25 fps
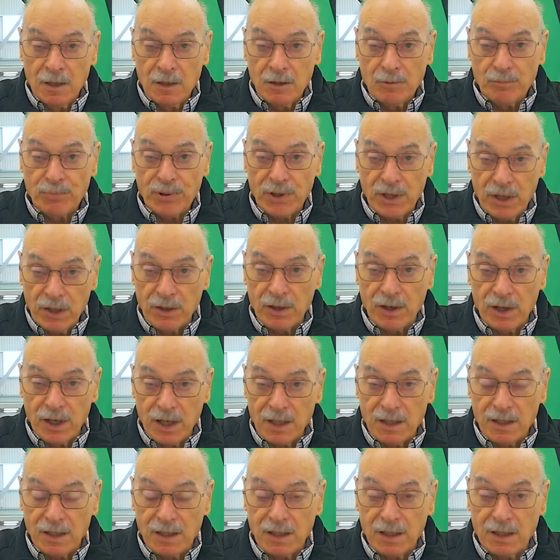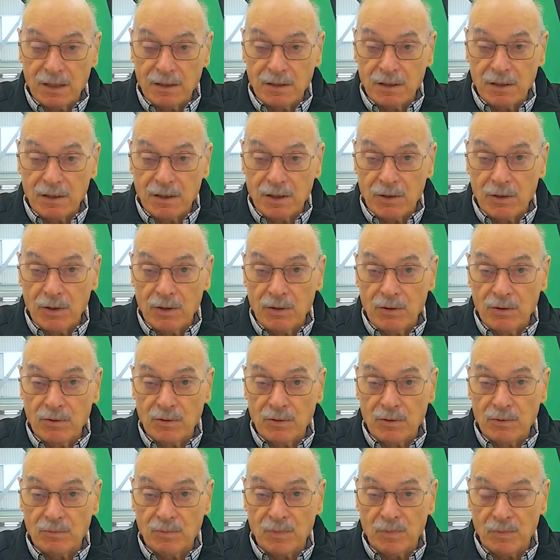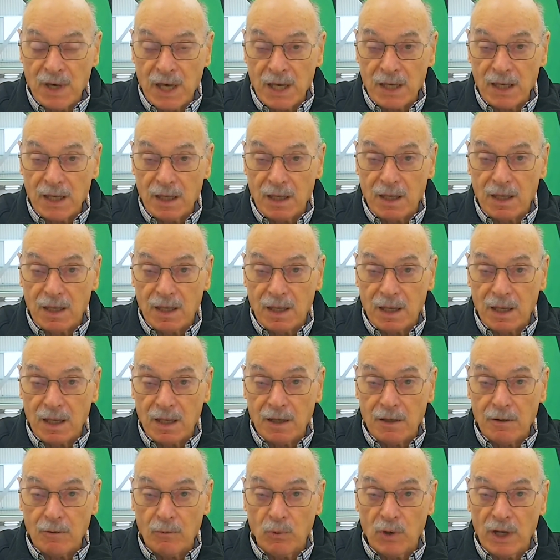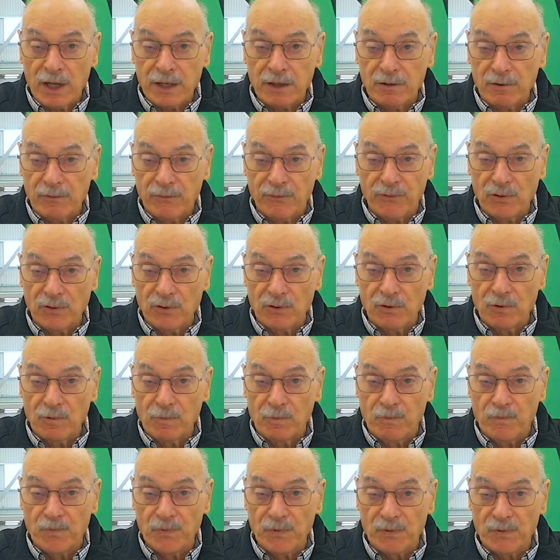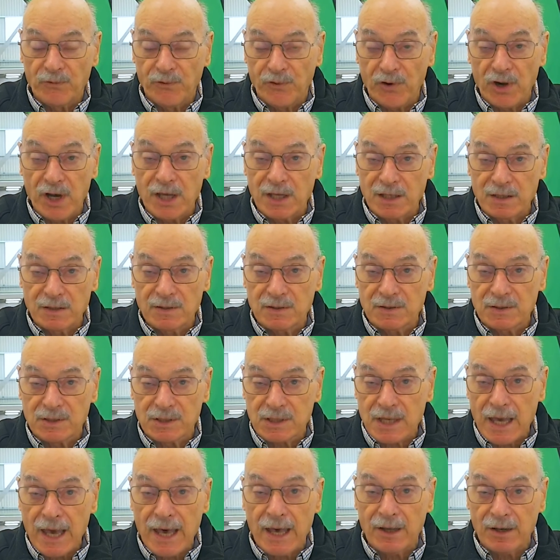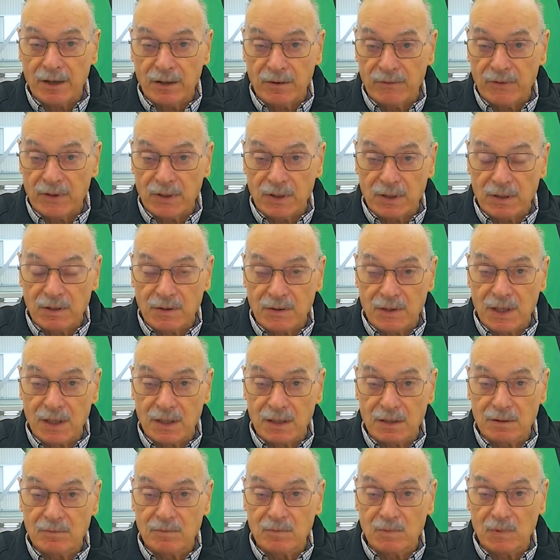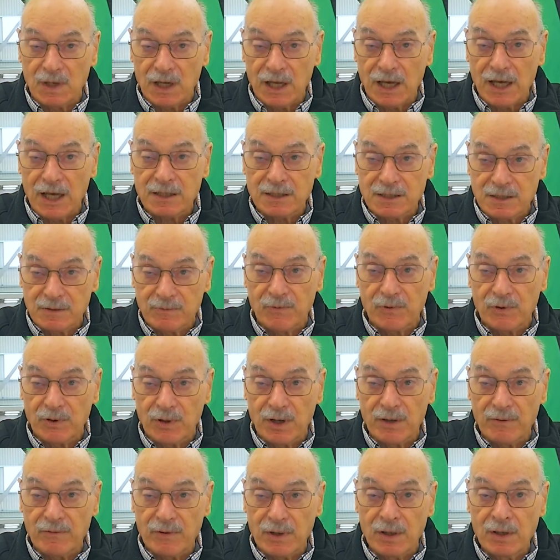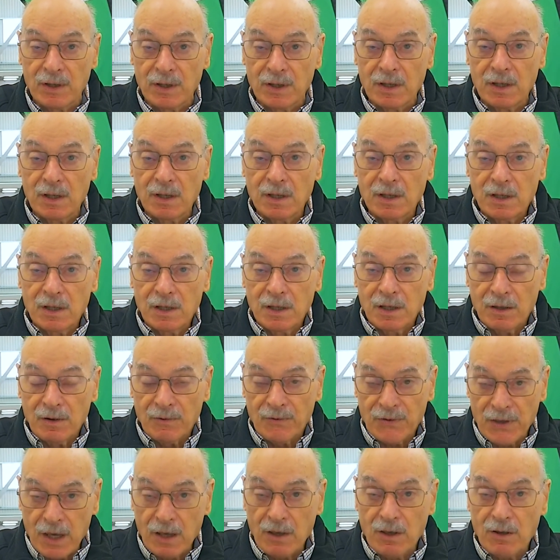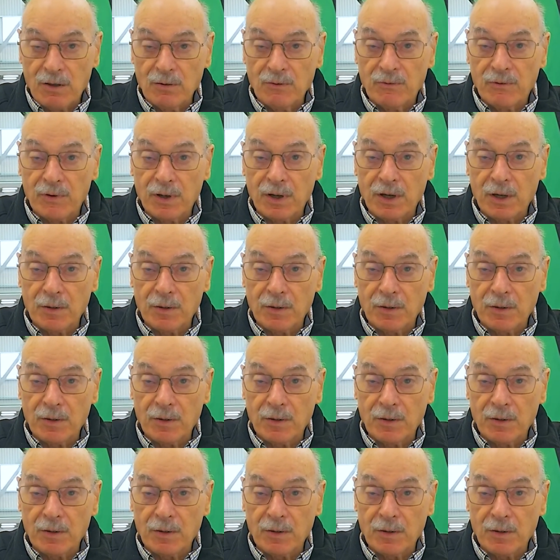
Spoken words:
period, and you make wonderful friends out of it that last forever. Thank you very